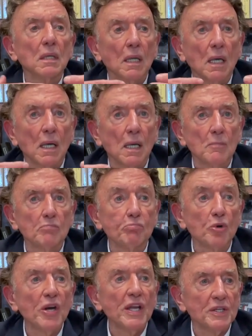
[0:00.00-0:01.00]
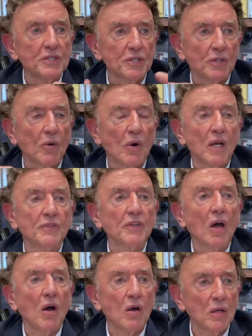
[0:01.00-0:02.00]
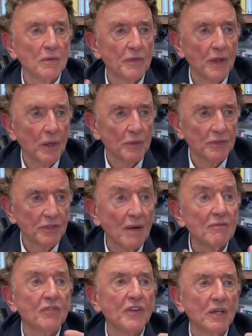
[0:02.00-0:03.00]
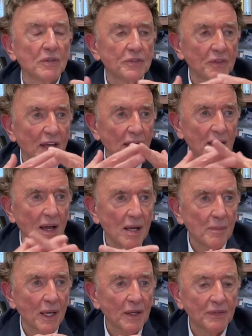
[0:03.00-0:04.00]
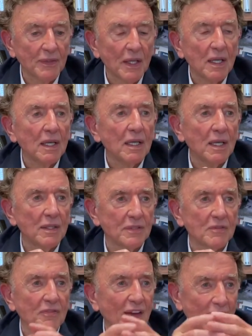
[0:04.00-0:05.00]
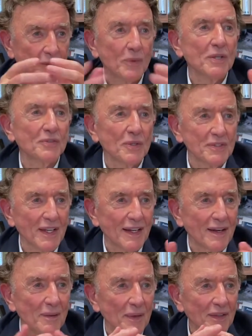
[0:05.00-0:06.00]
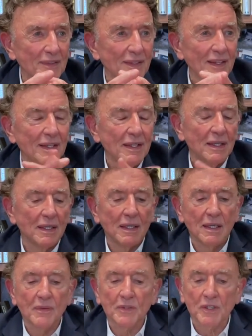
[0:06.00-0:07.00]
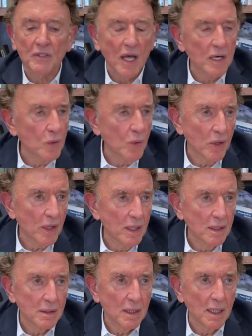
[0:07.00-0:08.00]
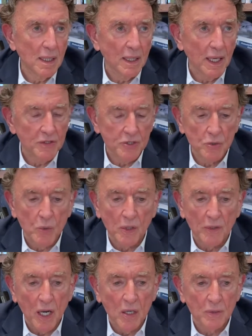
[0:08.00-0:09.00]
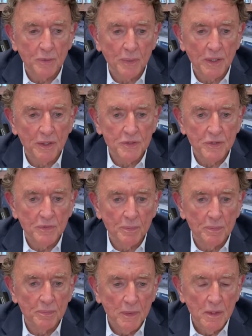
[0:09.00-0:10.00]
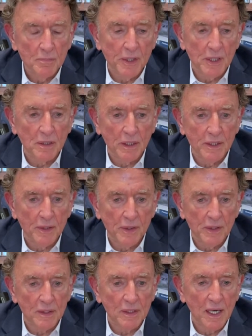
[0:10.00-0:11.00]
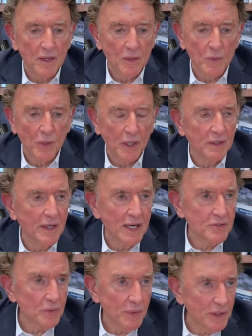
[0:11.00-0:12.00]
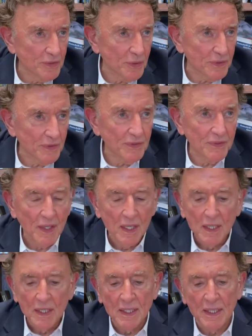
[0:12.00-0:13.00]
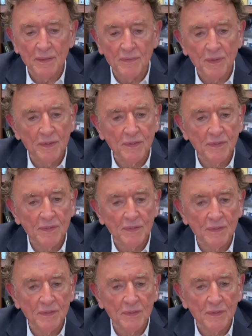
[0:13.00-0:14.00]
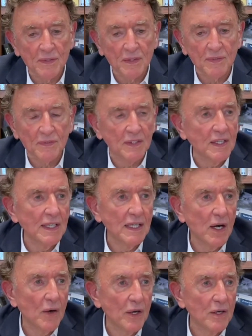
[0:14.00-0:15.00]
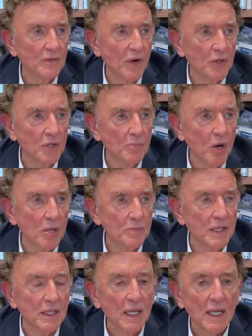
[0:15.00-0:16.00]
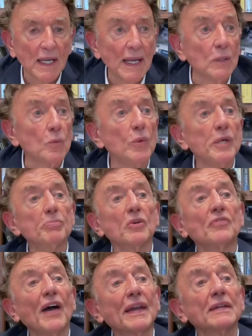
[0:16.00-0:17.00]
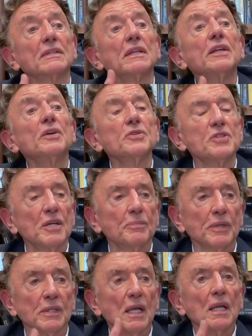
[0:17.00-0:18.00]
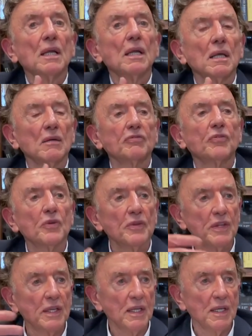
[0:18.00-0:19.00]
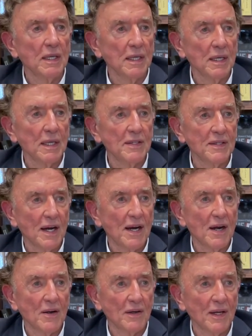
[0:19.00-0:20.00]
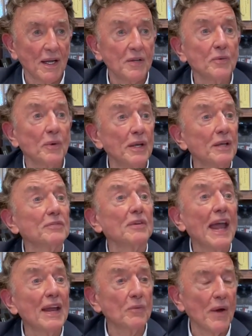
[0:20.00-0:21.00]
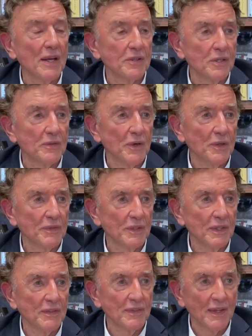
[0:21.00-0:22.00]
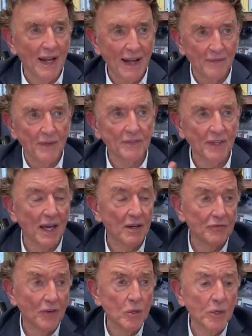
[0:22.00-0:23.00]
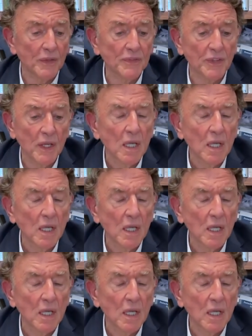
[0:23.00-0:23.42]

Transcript: uh, bridge across all of those subfields of economics is, in fact, resource economics. Mm -hmm. uh, there's a lot of work, uh, as you well know, because you've been a leader in a lot of the work in natural resources. And this is, this is a key area of our department. And we provided leadership uh, for the entire country of land grant universities that have this kind of focus